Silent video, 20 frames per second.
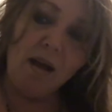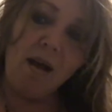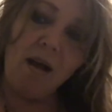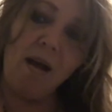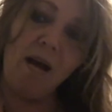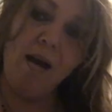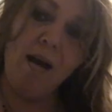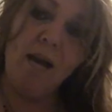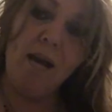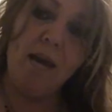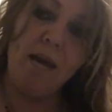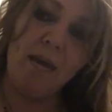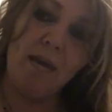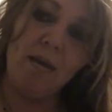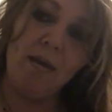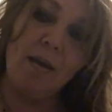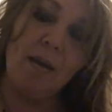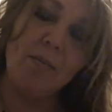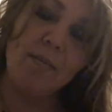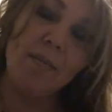
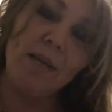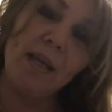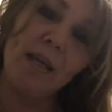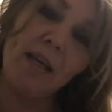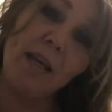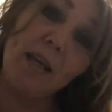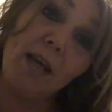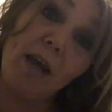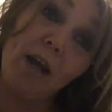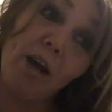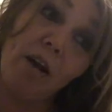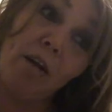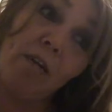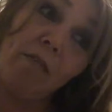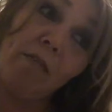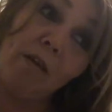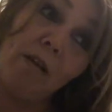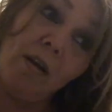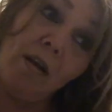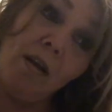I am taking care
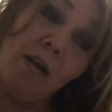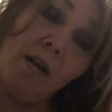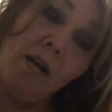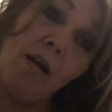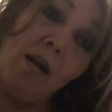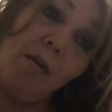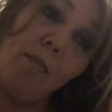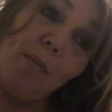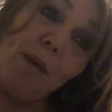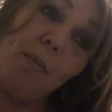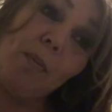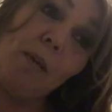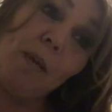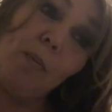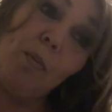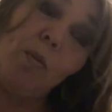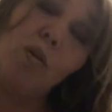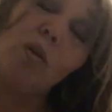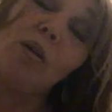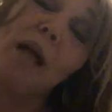of my
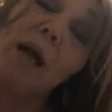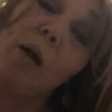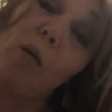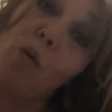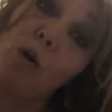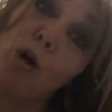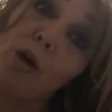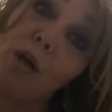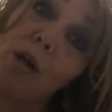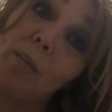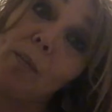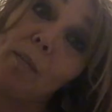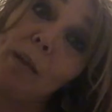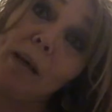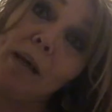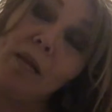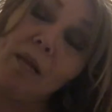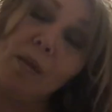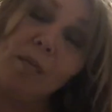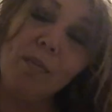people at work,
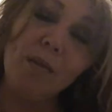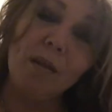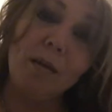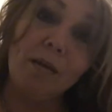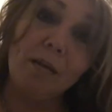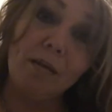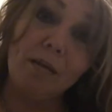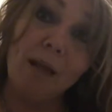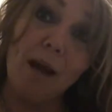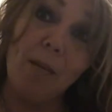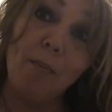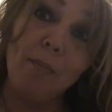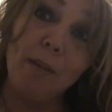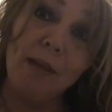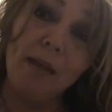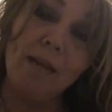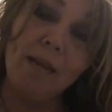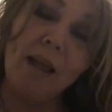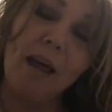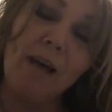making them a
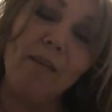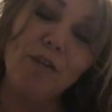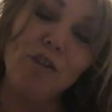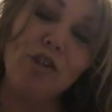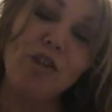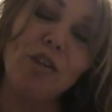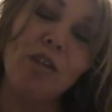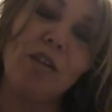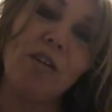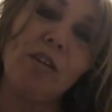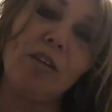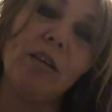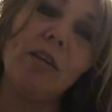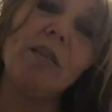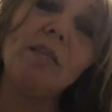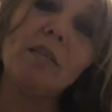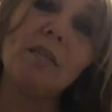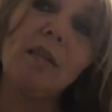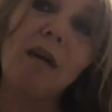big lavish dinner,